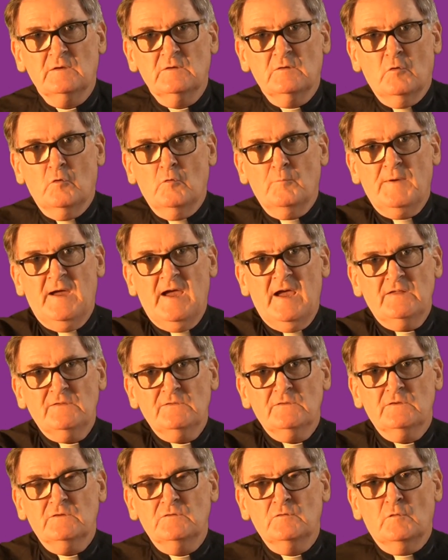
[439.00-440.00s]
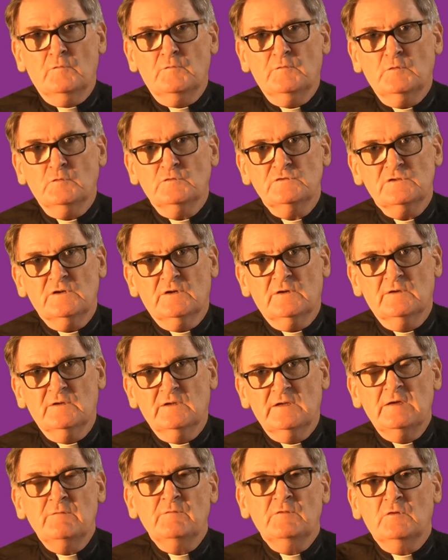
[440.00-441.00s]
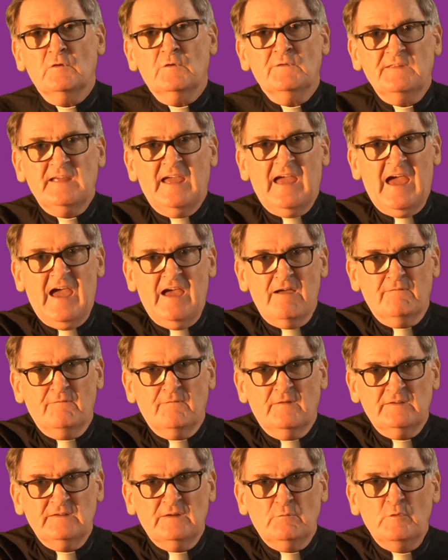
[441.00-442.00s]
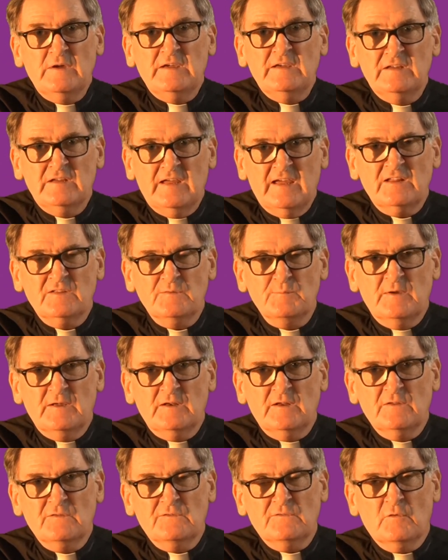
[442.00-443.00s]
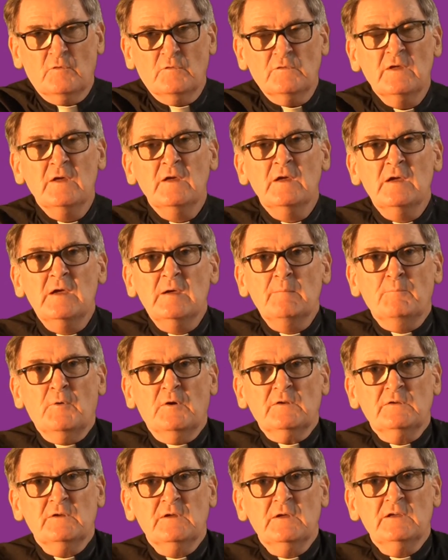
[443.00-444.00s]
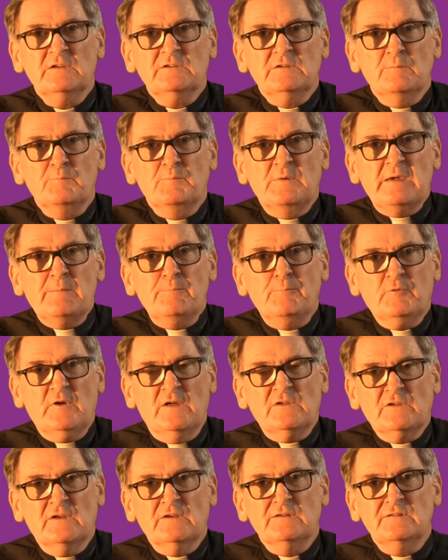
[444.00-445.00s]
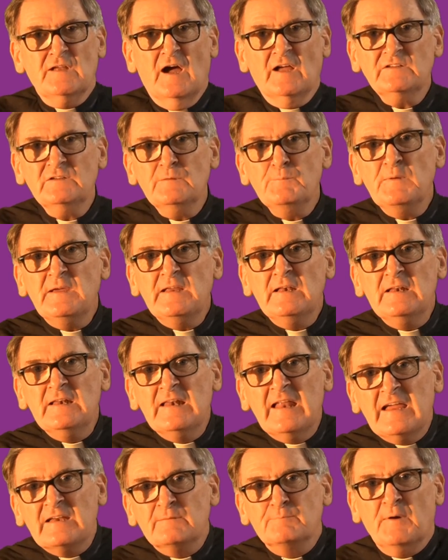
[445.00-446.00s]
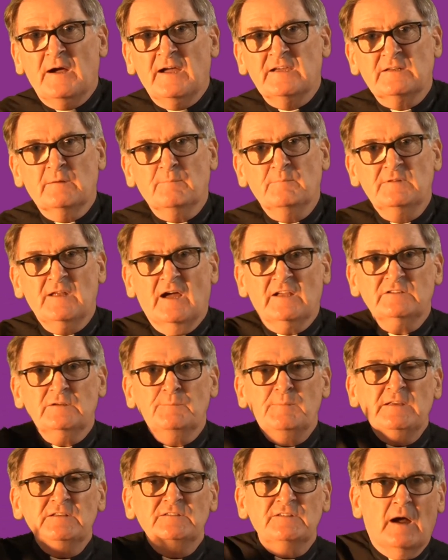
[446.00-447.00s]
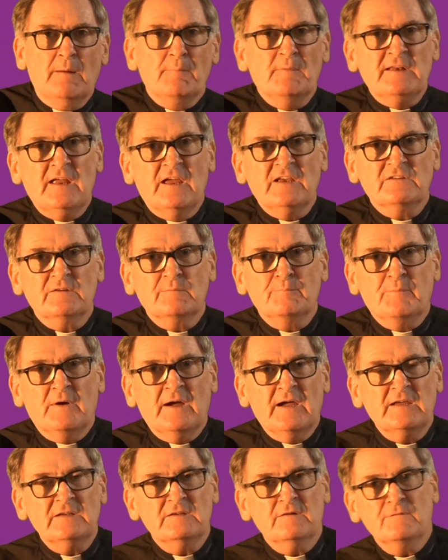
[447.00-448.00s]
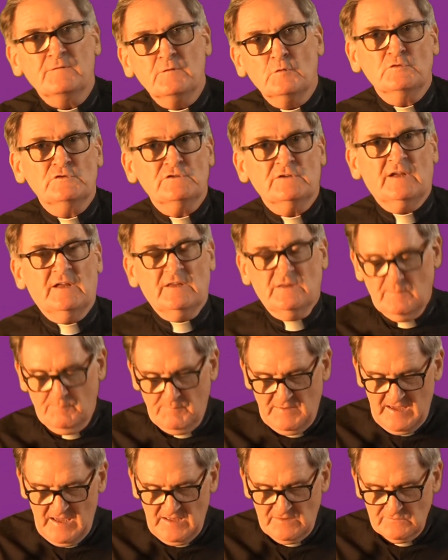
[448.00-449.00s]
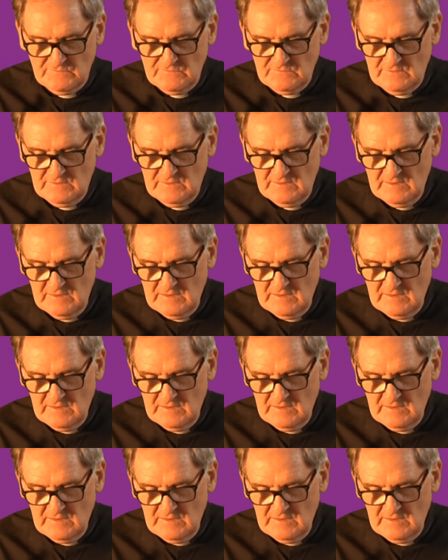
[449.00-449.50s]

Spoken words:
No past, no future, even though we experience those. But to be present, not to be led by them, not to be dominated by the future and the past.